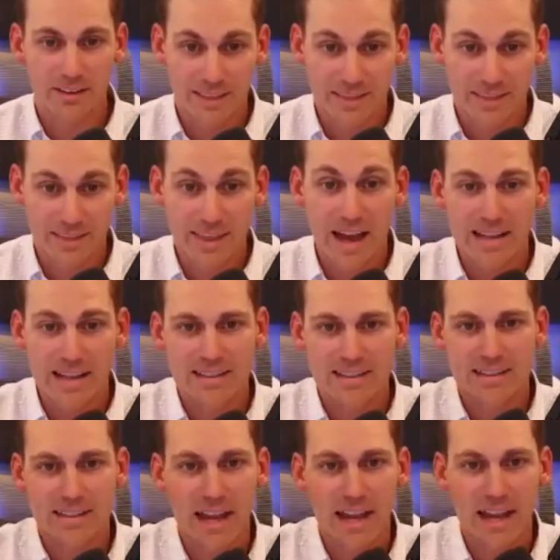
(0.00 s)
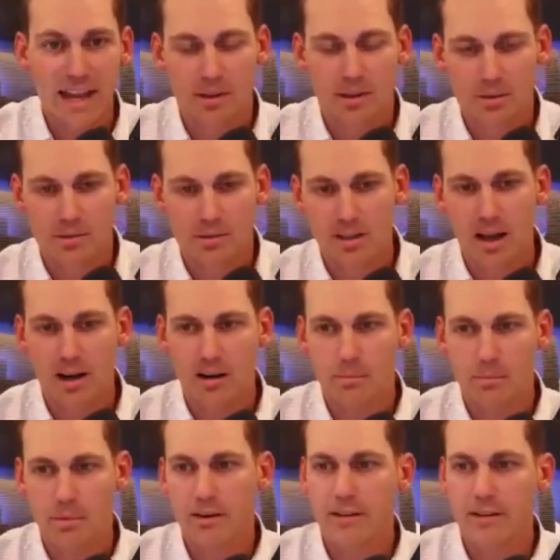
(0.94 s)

Like that's exactly what he was talking about.